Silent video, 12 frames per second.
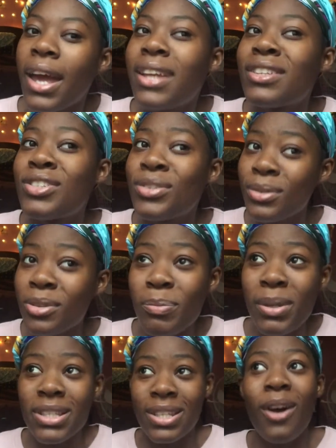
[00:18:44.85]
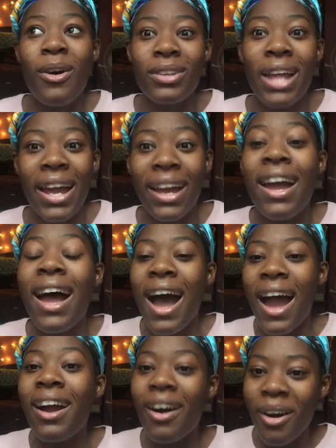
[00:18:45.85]
And truth be told, like,
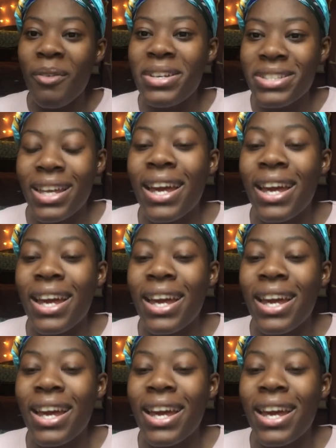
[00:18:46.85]
I always